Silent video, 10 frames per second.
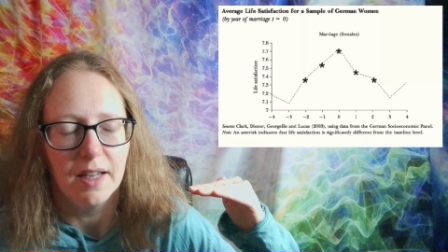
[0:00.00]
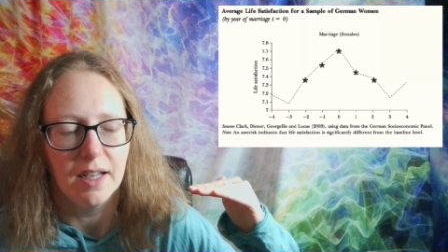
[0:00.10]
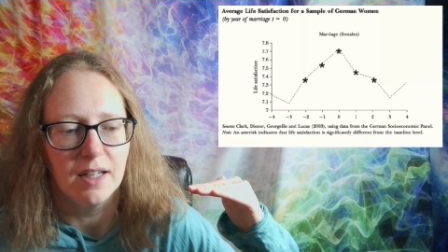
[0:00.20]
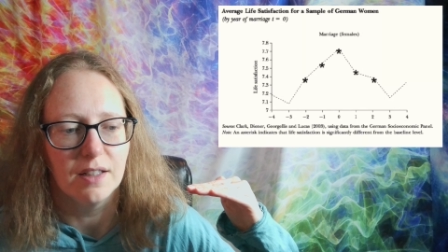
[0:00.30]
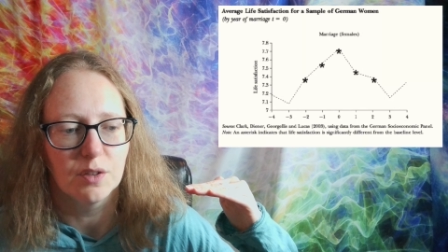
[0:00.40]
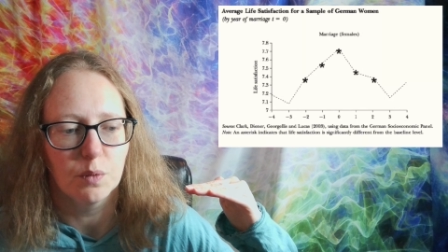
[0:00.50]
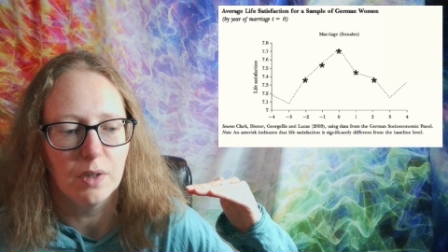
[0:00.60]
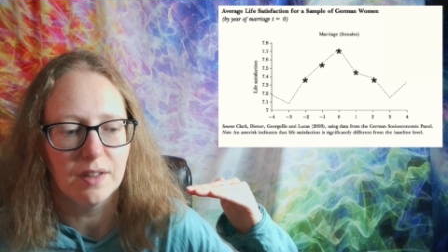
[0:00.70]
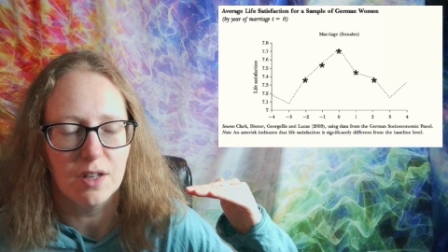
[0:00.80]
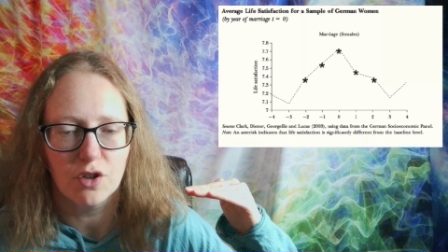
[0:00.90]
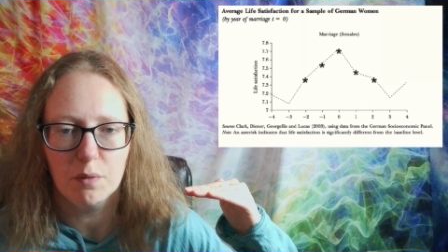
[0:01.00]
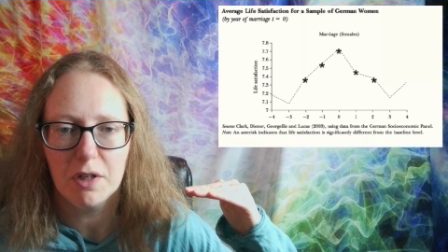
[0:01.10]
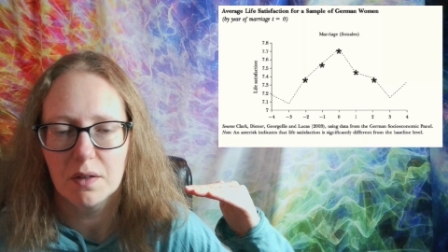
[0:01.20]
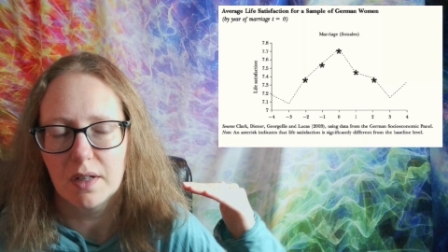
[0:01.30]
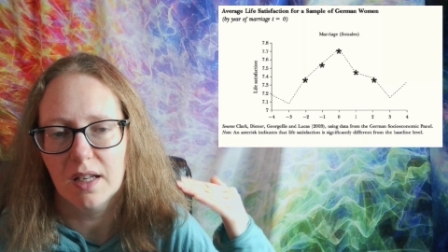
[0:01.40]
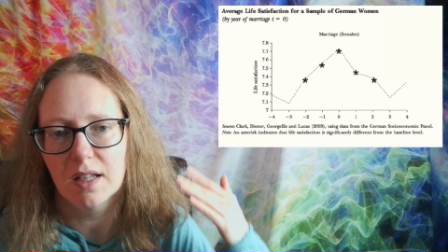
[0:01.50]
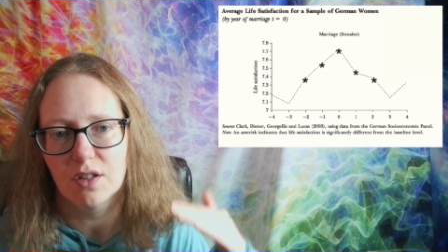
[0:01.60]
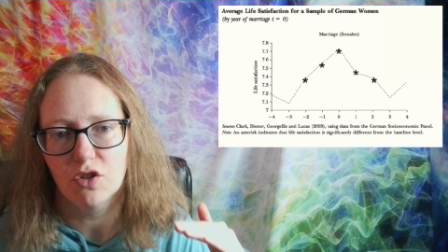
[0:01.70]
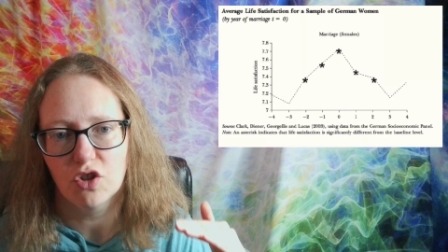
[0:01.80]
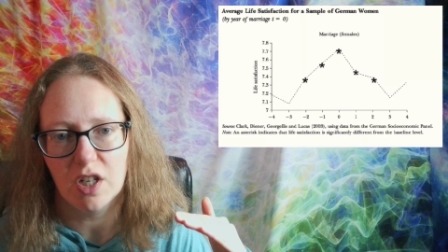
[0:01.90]
And what they should be doing
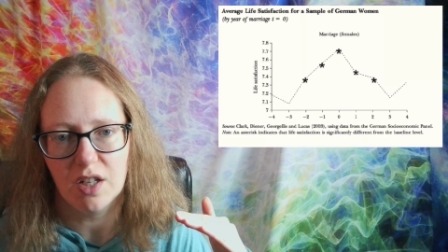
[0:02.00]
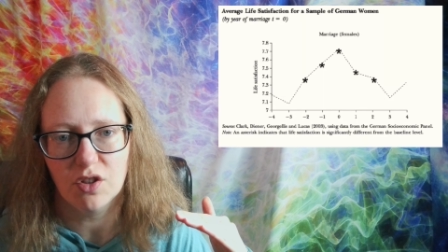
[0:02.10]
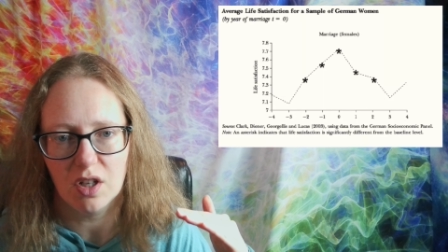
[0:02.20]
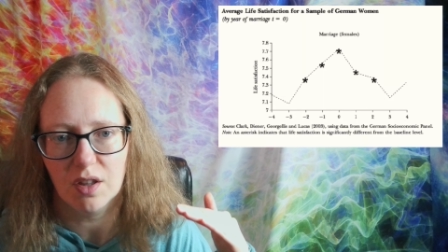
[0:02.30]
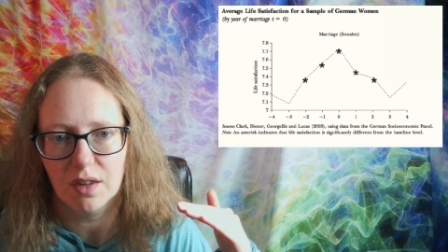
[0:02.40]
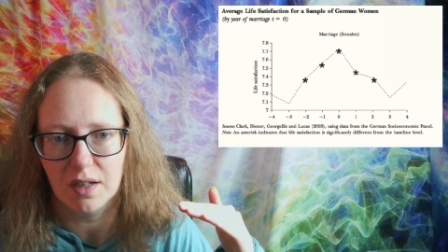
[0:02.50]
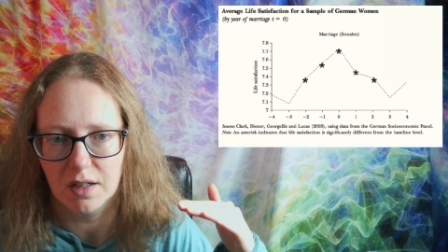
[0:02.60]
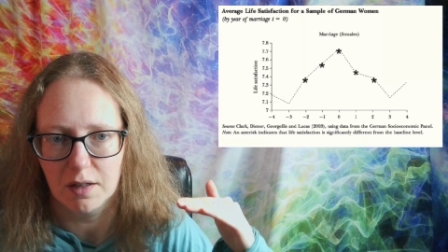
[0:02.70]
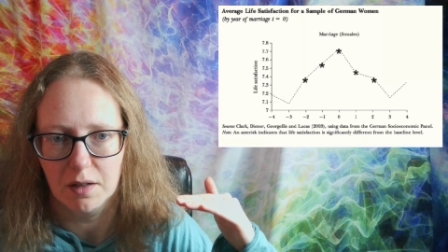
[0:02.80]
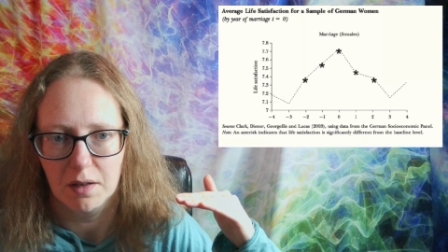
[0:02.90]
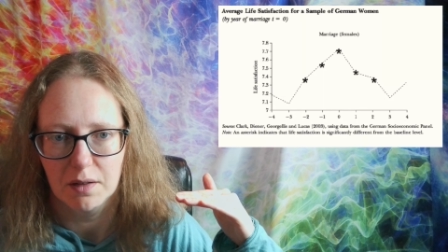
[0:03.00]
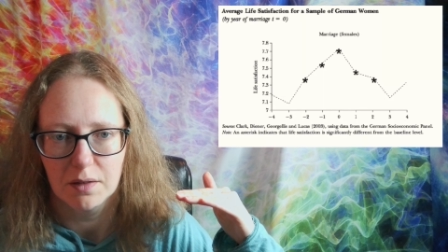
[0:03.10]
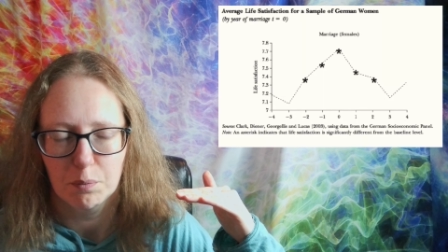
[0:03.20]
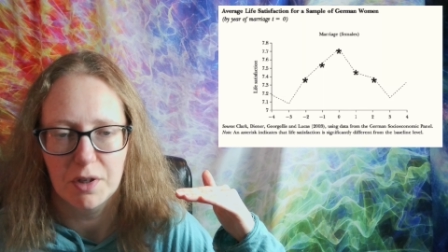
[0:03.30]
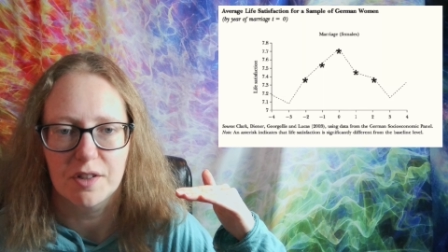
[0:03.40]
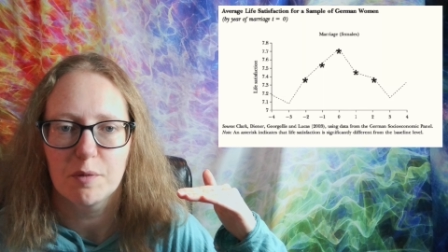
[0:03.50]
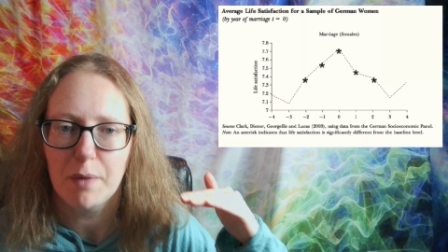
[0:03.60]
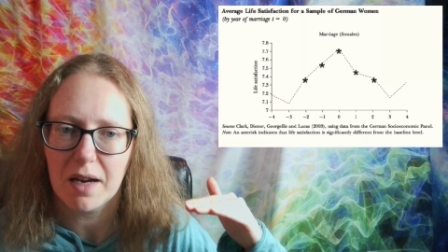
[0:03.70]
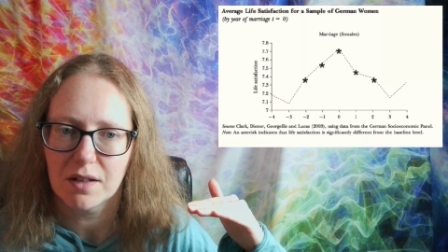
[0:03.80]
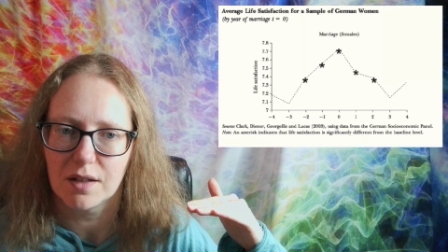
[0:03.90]
is changing their
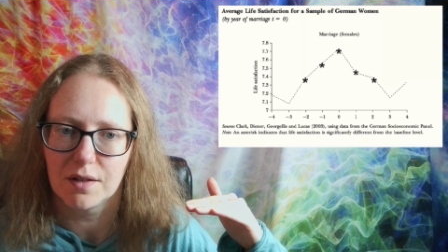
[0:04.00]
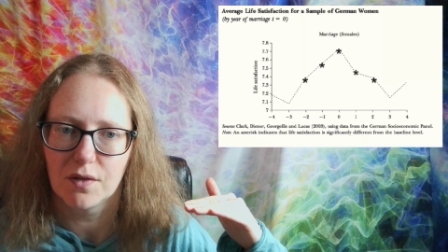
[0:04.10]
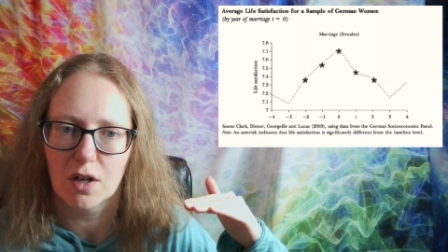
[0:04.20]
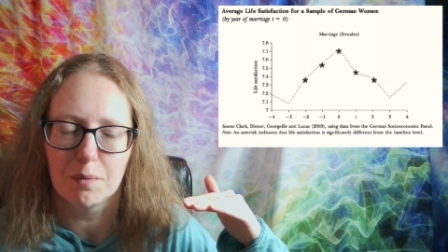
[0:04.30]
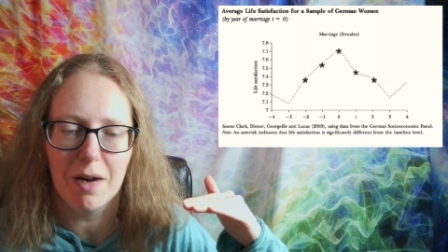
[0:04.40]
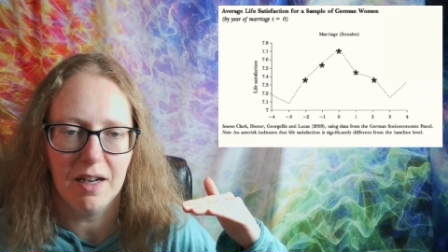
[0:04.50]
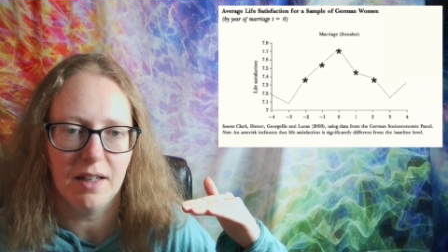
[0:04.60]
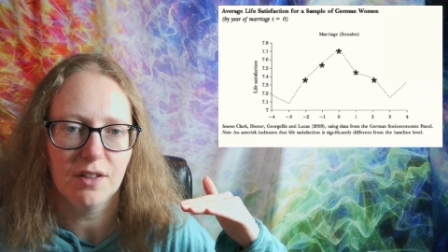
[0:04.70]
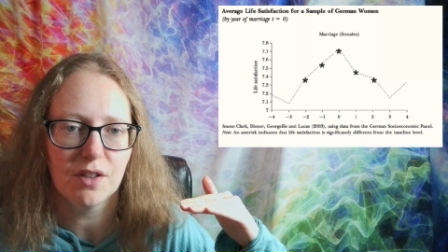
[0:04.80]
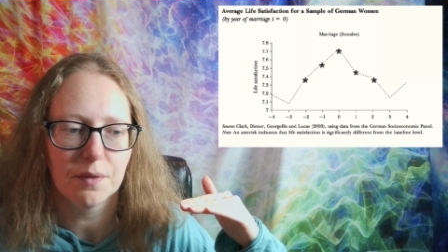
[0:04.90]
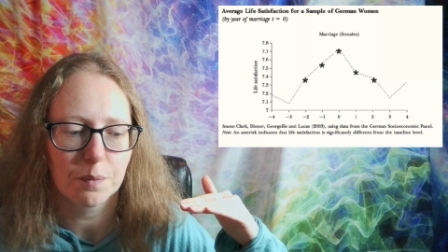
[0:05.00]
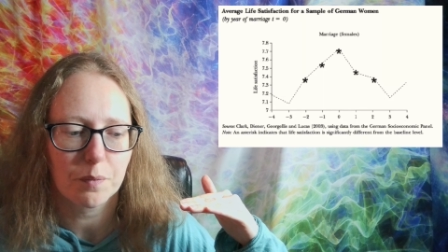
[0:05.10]
perspective, their mind,